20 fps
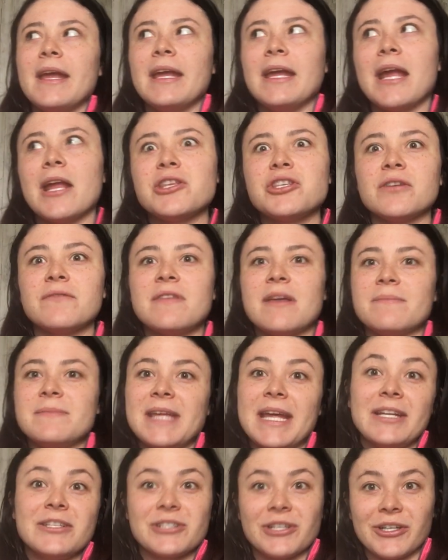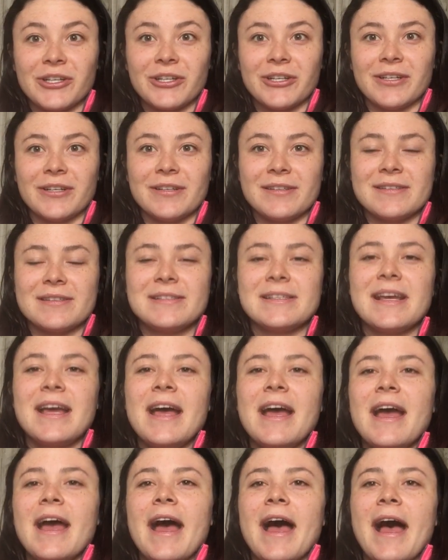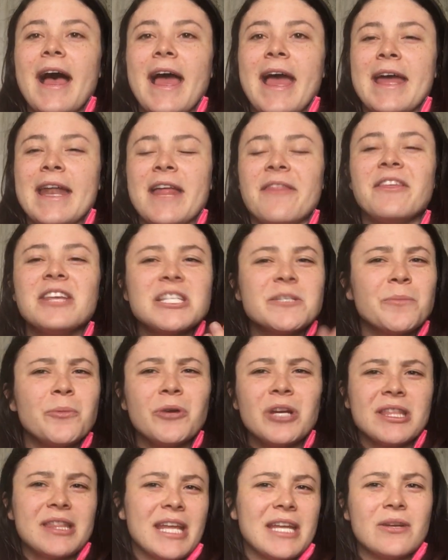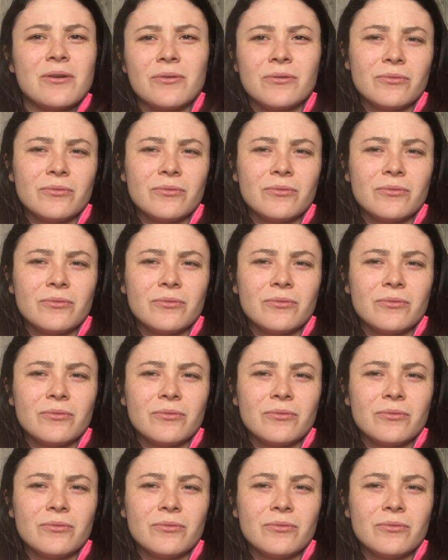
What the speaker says: Each of them take turns. And at this point,